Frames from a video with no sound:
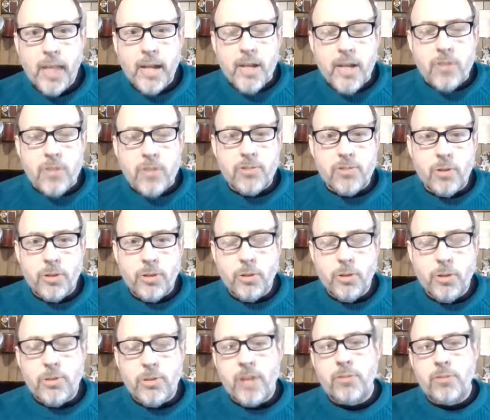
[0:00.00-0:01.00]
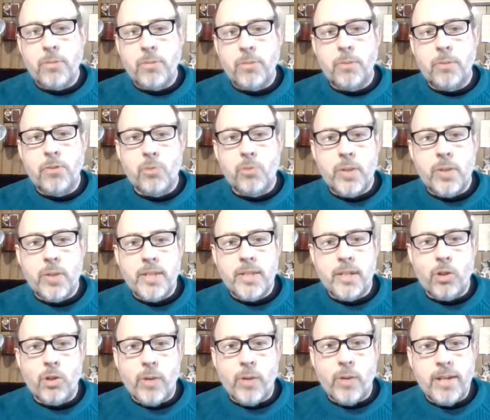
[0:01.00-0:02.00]
So the New Testament was written
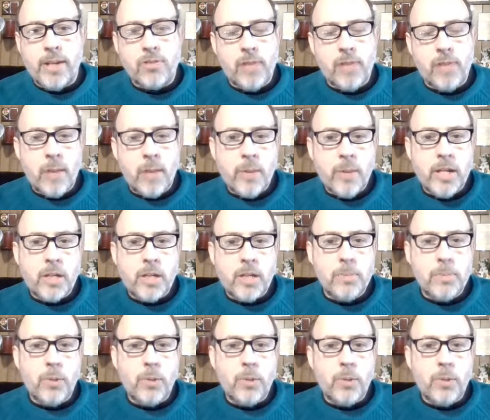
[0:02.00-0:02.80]
in Greek, so that way it could be